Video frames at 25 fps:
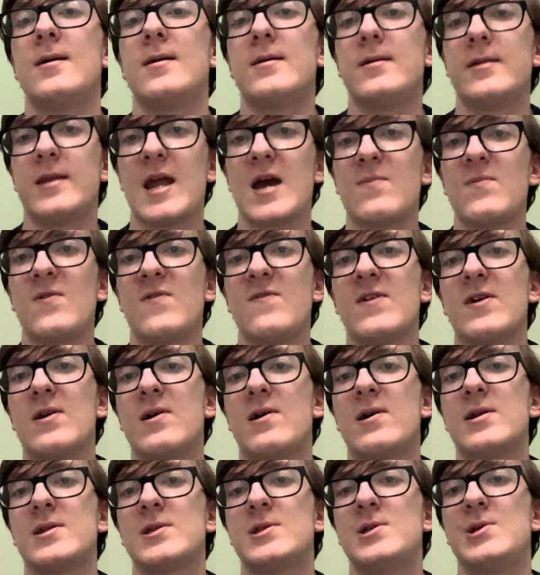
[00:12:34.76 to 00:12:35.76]
Now moving
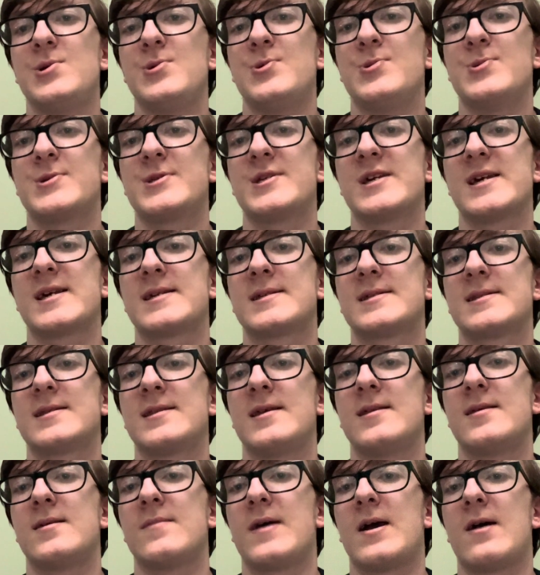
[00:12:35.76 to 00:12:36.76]
on to 6th
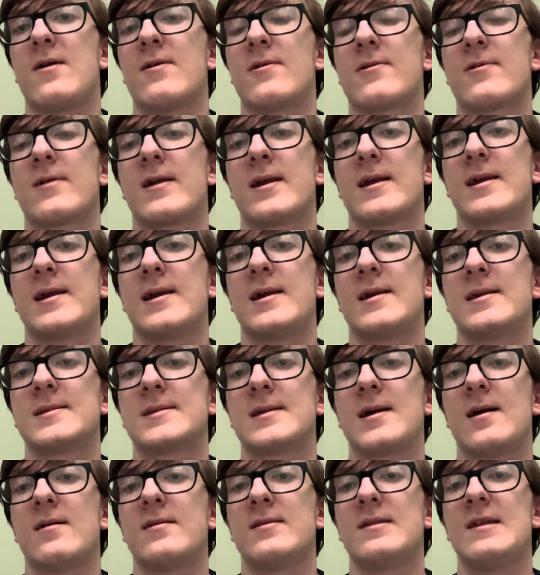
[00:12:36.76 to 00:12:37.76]
in the power rankings,
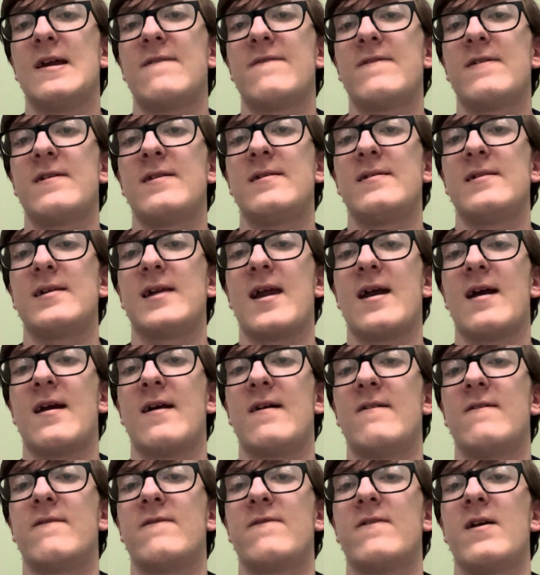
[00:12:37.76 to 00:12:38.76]
I'll definitely
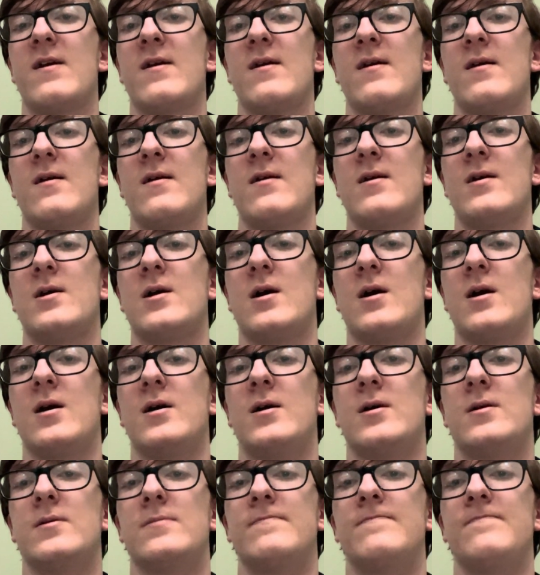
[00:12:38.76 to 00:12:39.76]
have,
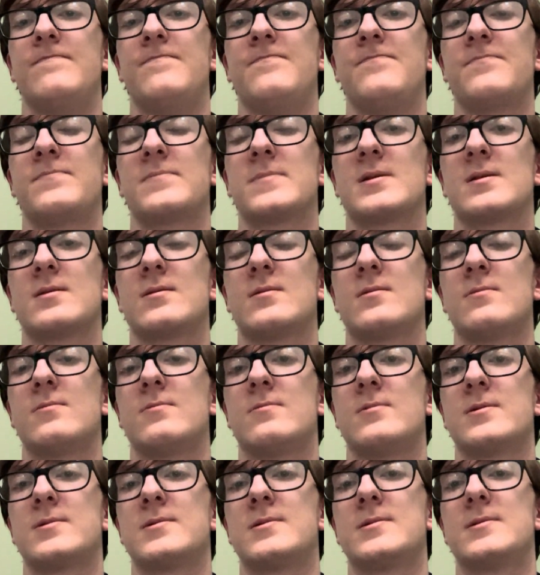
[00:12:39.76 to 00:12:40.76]

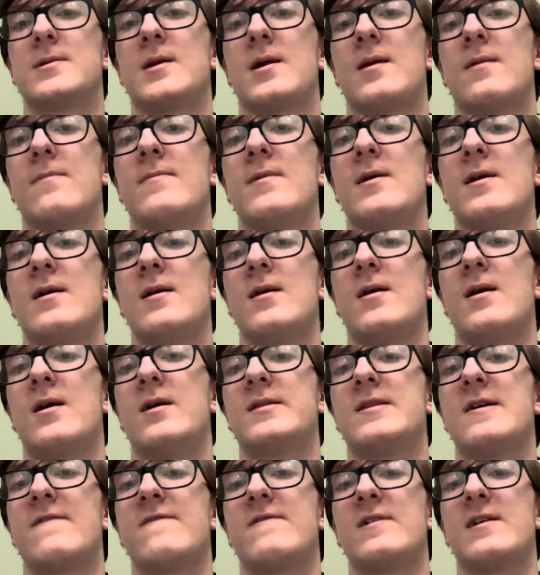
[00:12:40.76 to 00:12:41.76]
what's his name? I'll
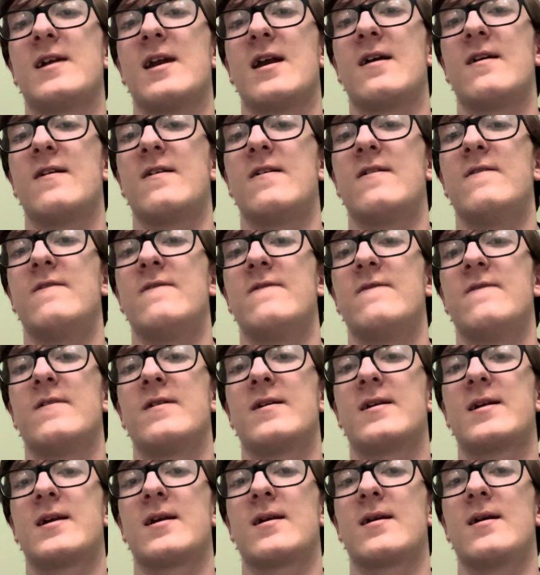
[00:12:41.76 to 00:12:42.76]
definitely have
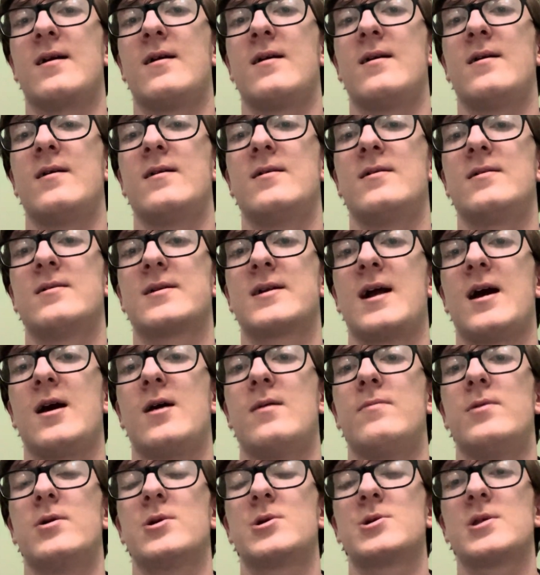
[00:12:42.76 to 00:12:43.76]
Kyle
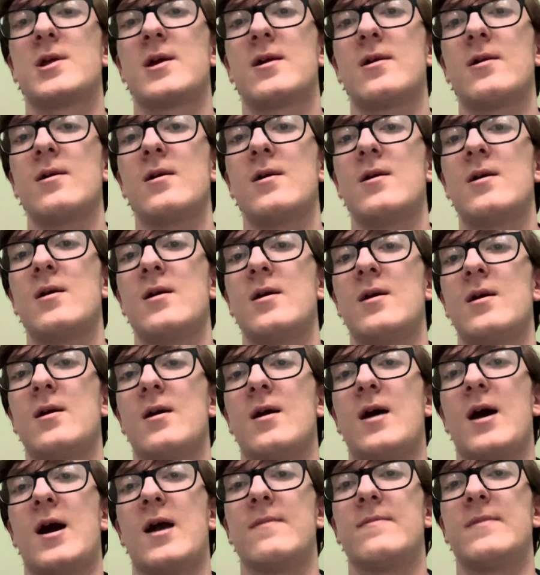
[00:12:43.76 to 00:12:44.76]
Busch there.
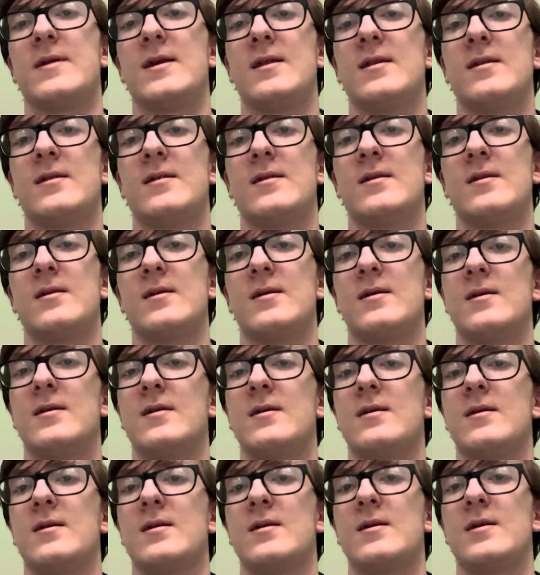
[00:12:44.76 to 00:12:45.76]
I mean,
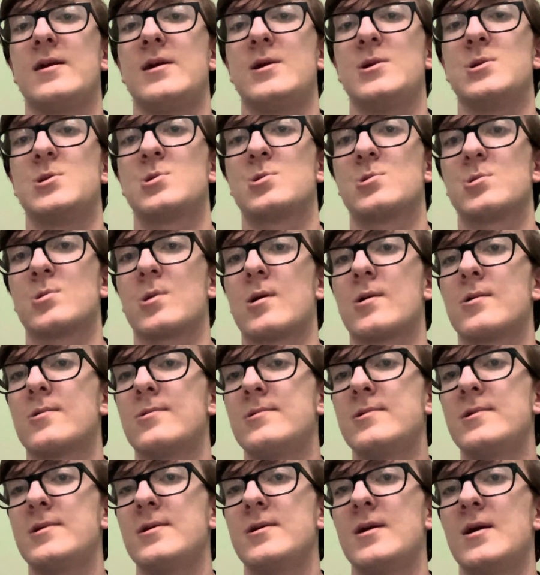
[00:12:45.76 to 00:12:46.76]
he
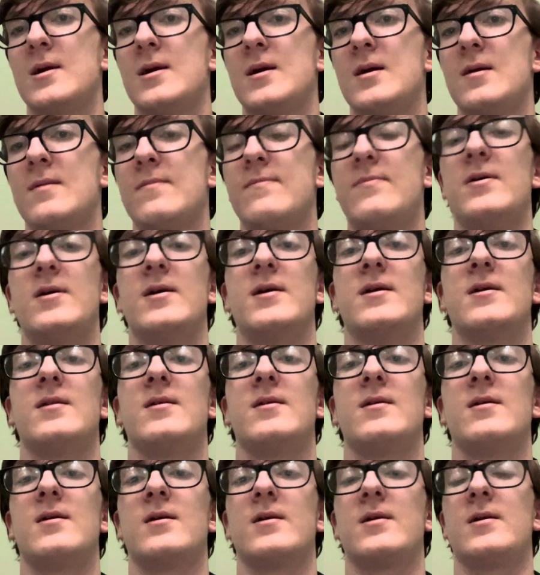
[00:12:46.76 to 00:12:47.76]
struggled, but
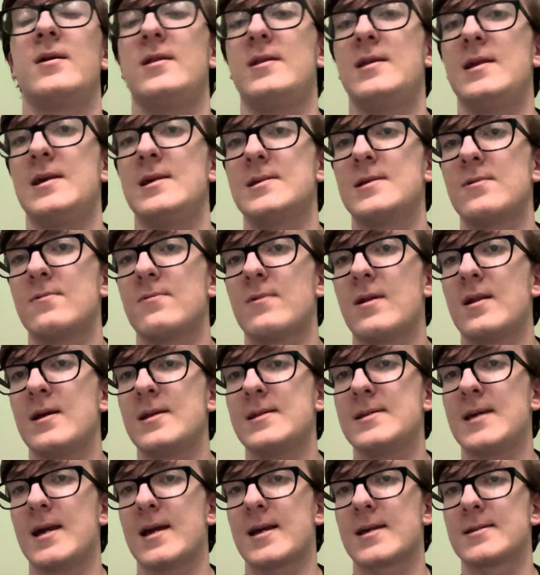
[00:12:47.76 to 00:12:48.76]
a decent run at
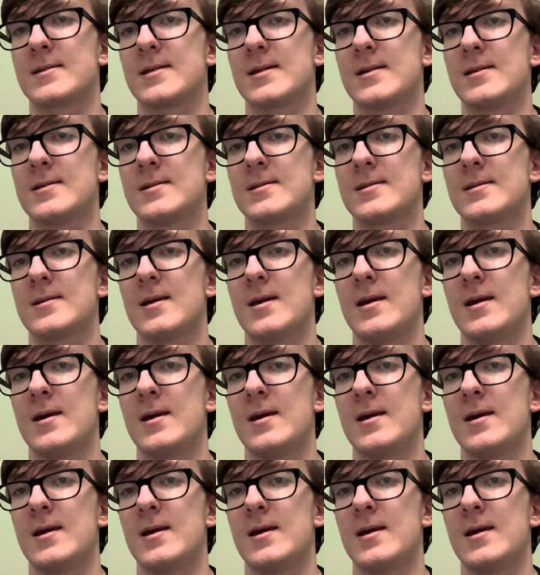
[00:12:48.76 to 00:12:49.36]
Texas